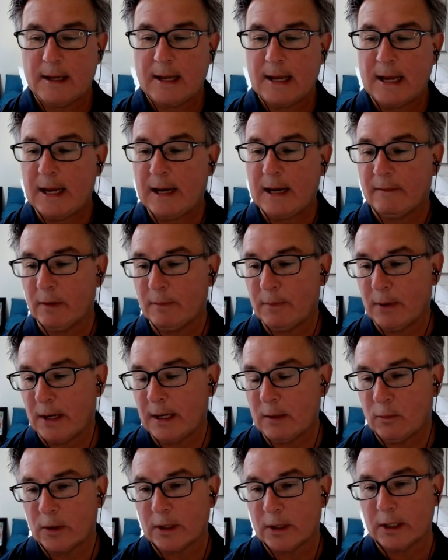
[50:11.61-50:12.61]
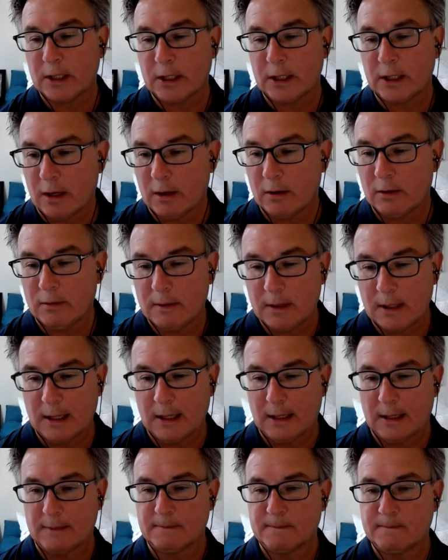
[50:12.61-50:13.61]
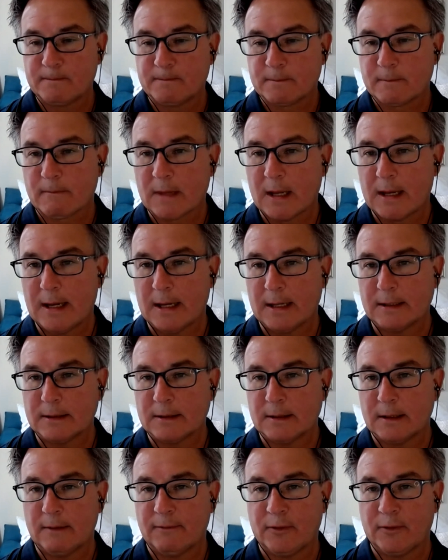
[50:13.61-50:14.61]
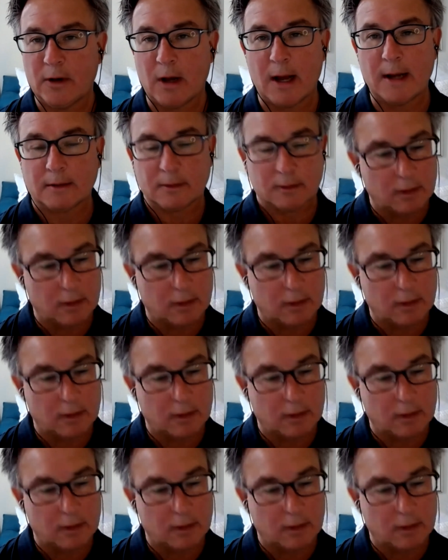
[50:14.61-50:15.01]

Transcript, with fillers: Hey, everybody, we're going to go. And Fernand,